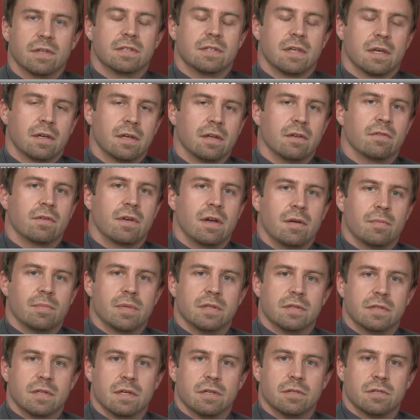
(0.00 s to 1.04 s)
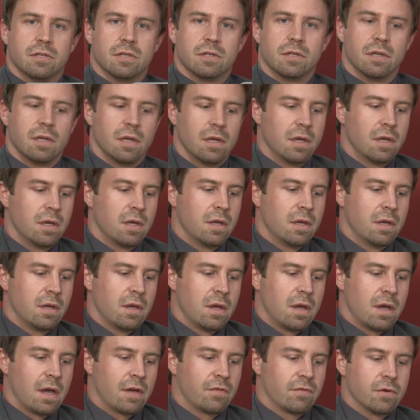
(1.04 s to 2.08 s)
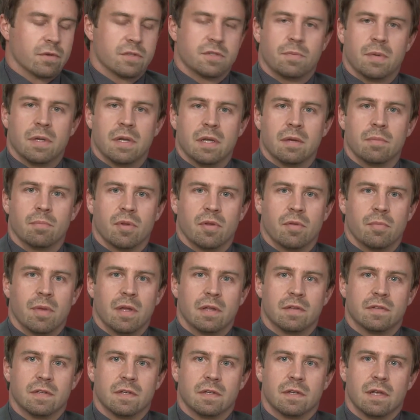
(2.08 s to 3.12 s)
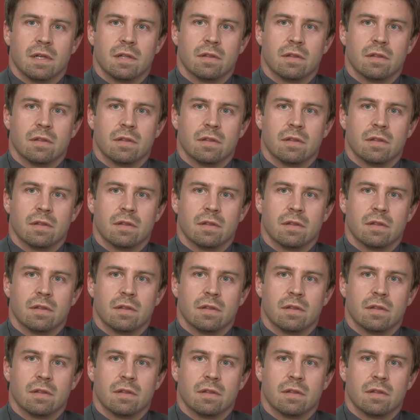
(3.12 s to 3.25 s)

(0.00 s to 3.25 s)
executive compensation after it's been implemented.